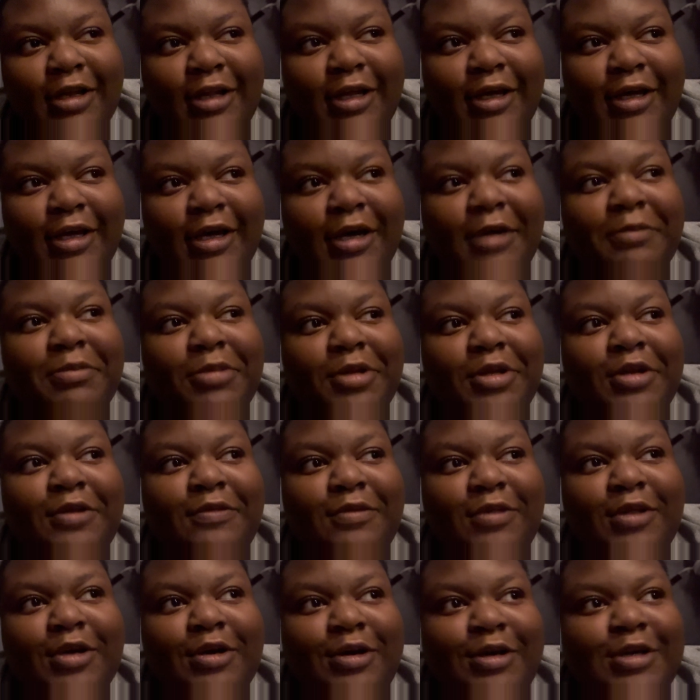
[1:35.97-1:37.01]
Like, I
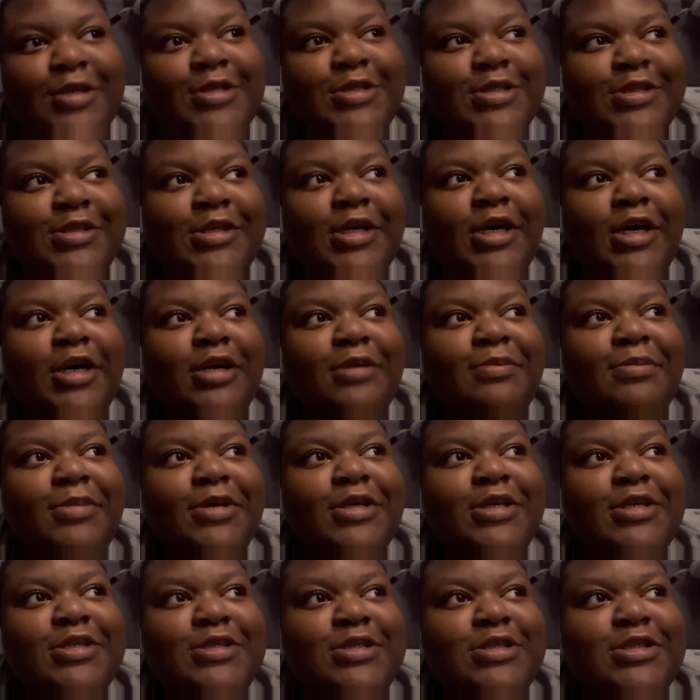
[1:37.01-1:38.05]
believe there is a God, but
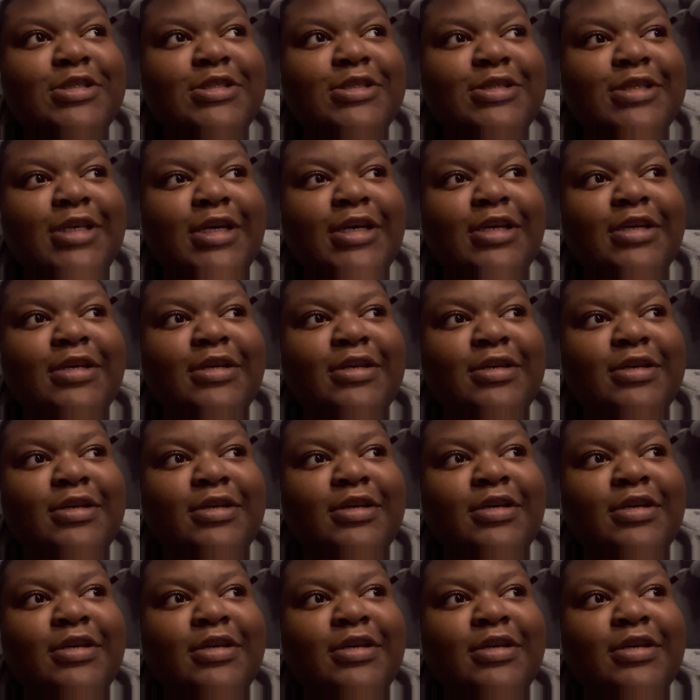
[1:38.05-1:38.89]
it's just like